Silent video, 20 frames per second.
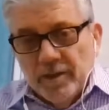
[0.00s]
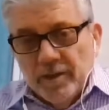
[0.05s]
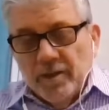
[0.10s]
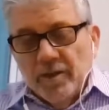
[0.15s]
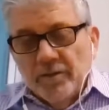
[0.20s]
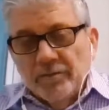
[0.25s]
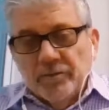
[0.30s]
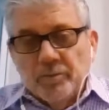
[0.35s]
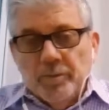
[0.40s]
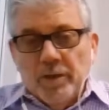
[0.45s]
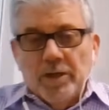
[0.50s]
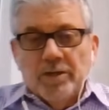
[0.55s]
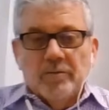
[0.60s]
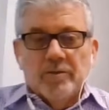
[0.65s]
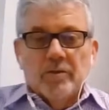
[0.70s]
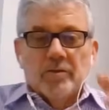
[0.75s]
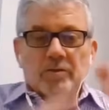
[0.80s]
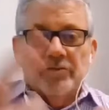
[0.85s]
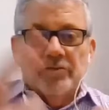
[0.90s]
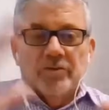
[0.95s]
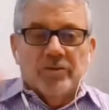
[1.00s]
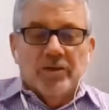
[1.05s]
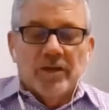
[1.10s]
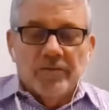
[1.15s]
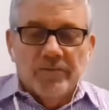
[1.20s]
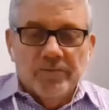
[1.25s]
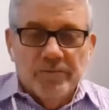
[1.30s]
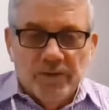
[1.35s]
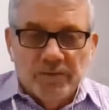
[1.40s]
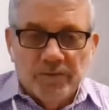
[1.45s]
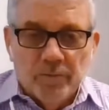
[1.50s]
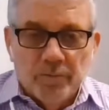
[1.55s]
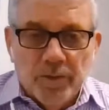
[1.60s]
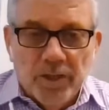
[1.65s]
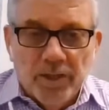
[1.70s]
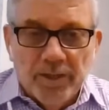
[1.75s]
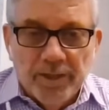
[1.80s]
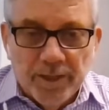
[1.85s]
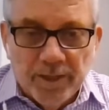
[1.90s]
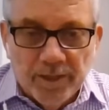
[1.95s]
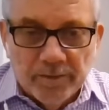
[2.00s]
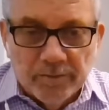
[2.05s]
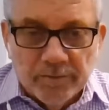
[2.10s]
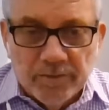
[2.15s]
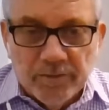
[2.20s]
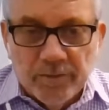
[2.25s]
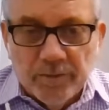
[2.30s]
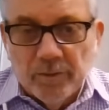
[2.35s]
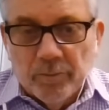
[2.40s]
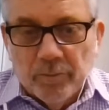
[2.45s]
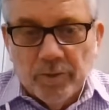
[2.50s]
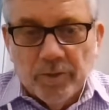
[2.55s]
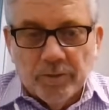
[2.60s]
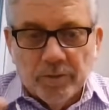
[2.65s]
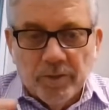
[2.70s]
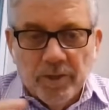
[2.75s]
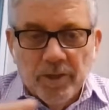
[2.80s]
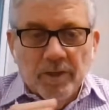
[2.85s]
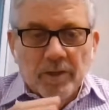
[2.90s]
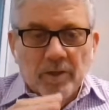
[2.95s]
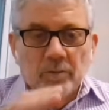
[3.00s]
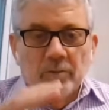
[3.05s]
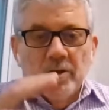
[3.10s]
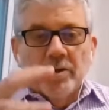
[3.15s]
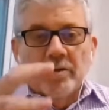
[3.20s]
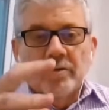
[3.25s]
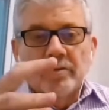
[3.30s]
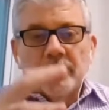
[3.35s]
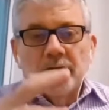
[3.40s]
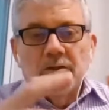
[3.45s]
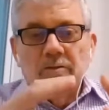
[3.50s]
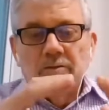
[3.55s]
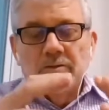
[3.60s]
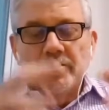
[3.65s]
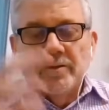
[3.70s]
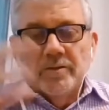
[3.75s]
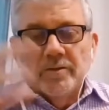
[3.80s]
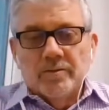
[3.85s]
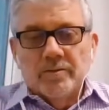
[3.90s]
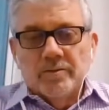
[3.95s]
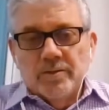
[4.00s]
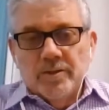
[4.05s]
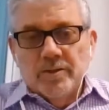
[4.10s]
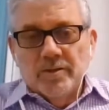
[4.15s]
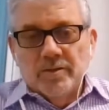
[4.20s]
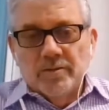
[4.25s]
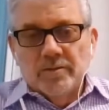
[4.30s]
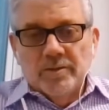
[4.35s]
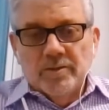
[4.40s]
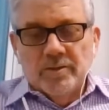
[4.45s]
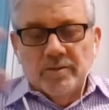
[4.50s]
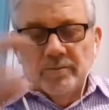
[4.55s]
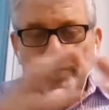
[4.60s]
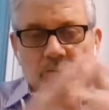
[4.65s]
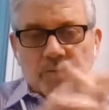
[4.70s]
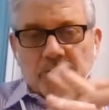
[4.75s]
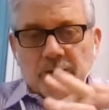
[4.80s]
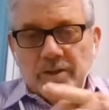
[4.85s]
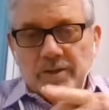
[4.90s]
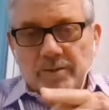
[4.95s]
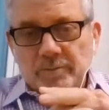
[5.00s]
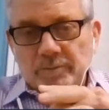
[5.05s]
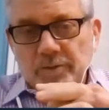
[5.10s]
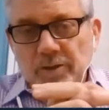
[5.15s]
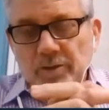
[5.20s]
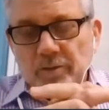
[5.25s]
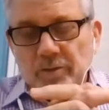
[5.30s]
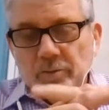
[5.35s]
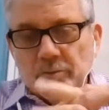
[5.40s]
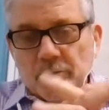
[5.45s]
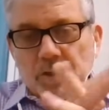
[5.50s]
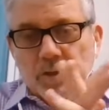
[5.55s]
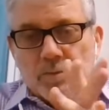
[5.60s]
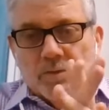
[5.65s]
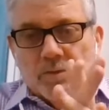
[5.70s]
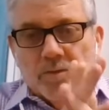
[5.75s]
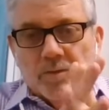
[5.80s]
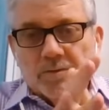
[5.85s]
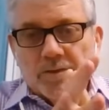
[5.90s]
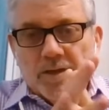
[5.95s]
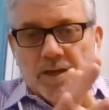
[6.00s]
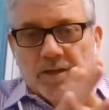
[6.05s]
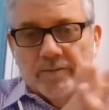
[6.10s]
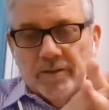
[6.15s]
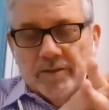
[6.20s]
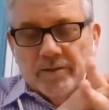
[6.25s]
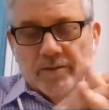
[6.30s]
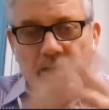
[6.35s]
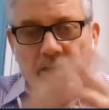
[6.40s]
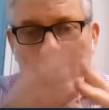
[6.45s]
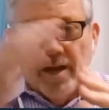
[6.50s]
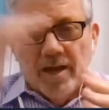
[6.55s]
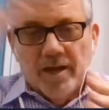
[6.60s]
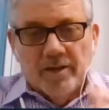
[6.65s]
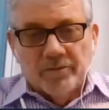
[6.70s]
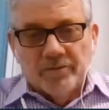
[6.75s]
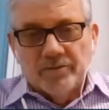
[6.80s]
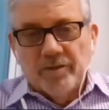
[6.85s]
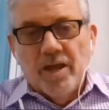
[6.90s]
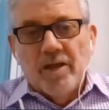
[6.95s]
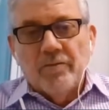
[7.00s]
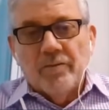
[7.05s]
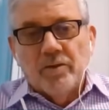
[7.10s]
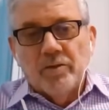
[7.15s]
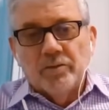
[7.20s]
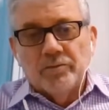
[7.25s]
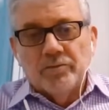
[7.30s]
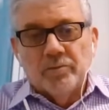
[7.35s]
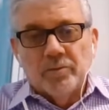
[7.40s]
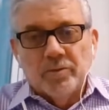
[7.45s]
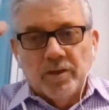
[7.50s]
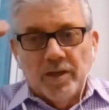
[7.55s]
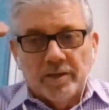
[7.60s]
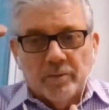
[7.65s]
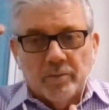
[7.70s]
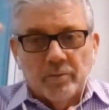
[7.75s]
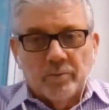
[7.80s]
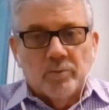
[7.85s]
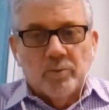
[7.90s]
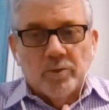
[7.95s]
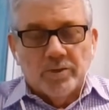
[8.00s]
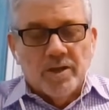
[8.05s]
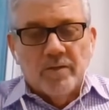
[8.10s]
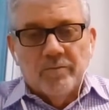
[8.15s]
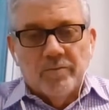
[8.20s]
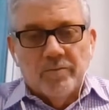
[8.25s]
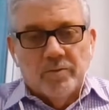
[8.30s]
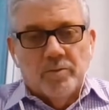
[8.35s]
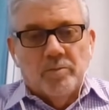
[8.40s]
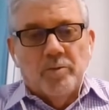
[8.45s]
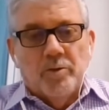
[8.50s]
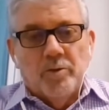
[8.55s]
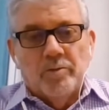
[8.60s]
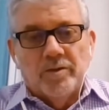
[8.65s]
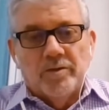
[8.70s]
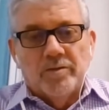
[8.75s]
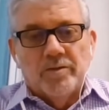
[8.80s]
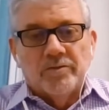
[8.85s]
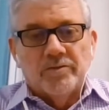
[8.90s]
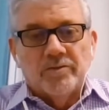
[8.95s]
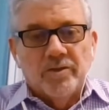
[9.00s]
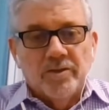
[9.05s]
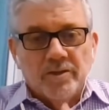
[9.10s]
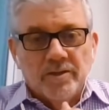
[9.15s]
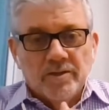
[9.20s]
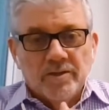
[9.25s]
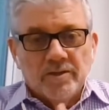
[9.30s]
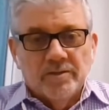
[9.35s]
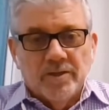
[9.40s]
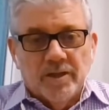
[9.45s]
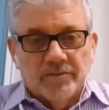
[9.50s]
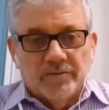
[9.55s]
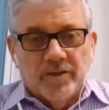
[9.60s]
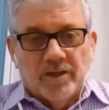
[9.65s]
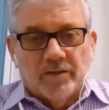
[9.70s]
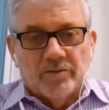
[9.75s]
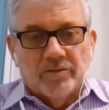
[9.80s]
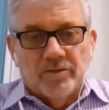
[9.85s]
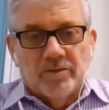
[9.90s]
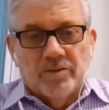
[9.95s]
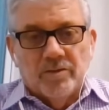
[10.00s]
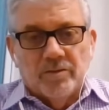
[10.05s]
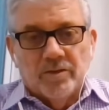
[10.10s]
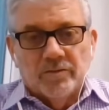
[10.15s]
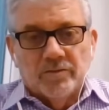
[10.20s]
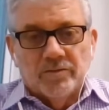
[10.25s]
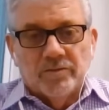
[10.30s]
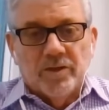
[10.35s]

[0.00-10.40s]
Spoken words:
So, but there was enough visibility into it where the people at the highest levels were like, we're comfortable with this, let's execute it.